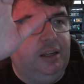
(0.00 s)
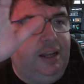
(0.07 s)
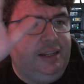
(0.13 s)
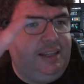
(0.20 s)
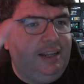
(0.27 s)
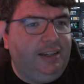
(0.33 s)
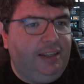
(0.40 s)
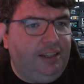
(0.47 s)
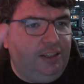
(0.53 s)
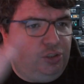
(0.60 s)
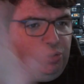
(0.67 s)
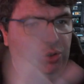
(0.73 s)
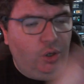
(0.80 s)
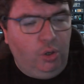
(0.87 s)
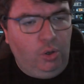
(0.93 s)
attendees
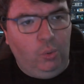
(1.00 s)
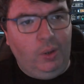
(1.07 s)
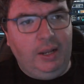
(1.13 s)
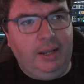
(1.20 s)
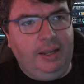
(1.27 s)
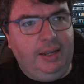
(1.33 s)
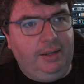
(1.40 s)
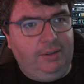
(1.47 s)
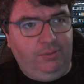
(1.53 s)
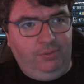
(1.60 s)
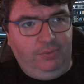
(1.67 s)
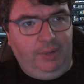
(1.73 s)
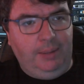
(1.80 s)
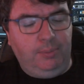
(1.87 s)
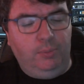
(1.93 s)
to go
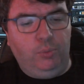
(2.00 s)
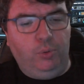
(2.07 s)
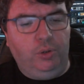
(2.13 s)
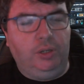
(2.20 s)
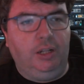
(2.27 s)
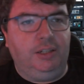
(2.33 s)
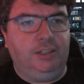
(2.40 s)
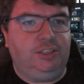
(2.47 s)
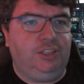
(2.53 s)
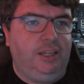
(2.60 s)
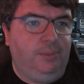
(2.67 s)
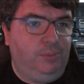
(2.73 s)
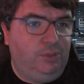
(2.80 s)
at Memorial Coliseum.